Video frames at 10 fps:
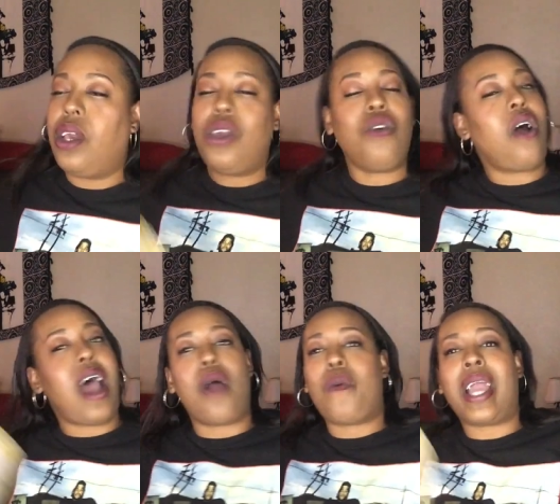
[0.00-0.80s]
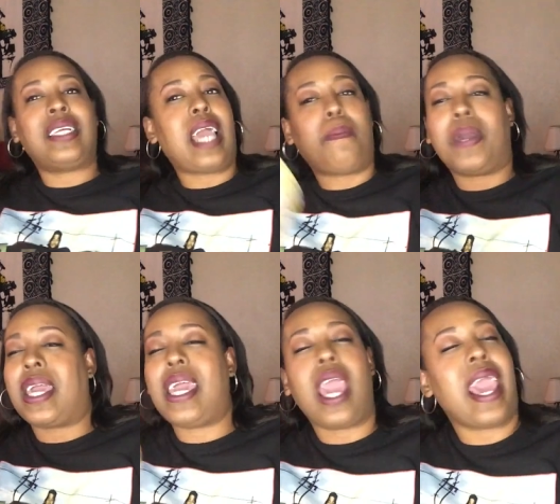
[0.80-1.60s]
You know how Ray J be,
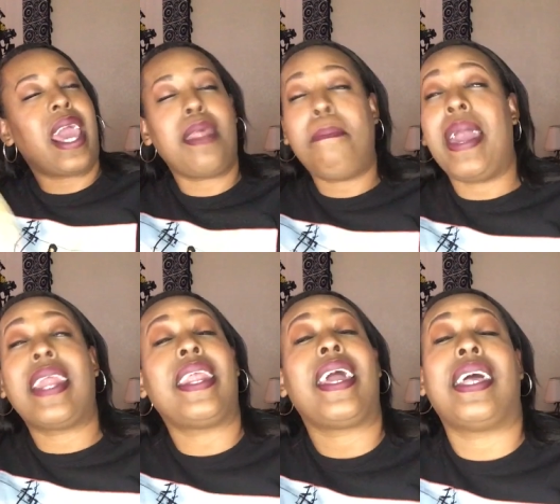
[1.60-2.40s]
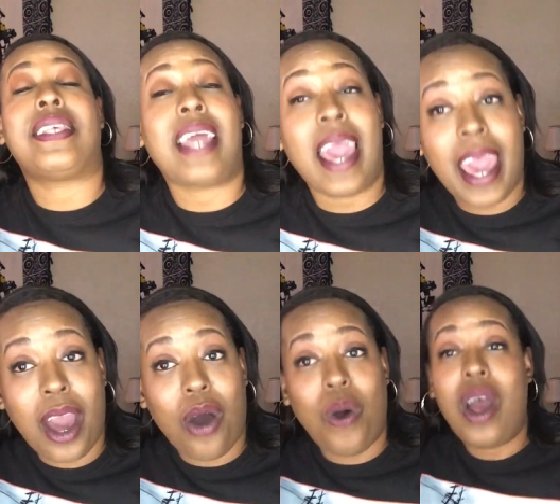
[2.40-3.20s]
he animated as
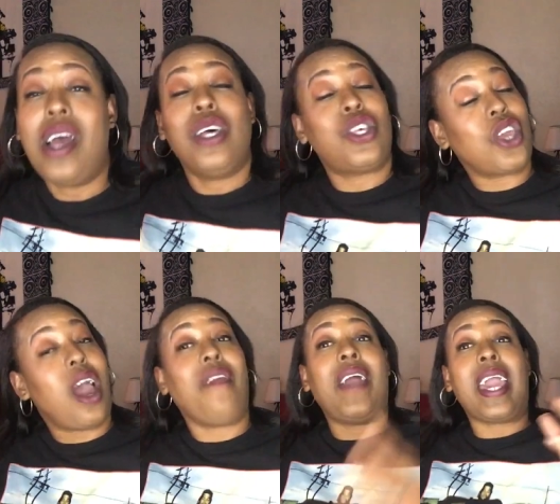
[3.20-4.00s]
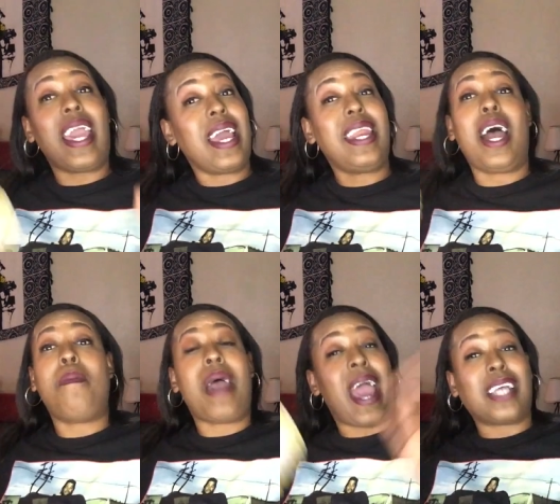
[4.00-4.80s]
hell. So y'all, they end
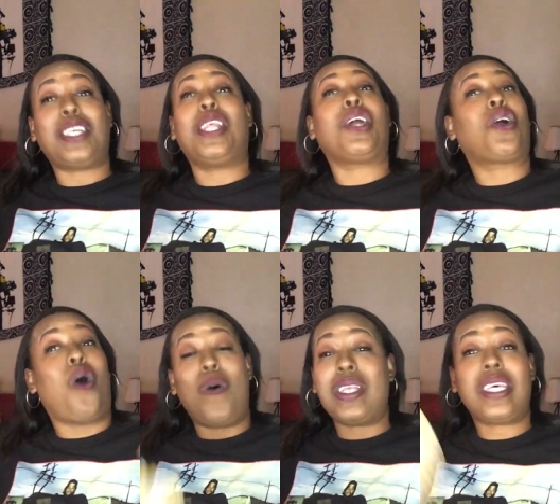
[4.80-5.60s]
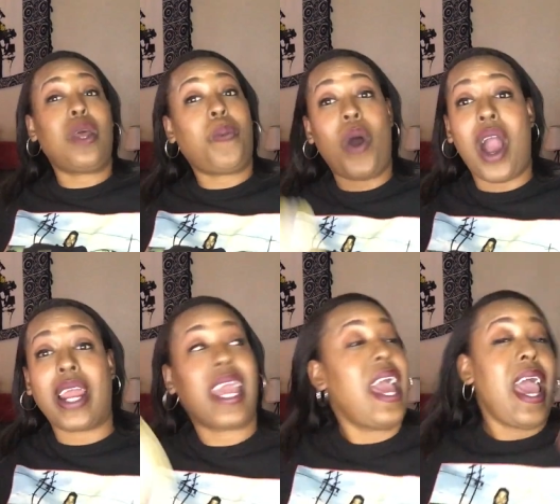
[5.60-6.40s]
up actually going to the party.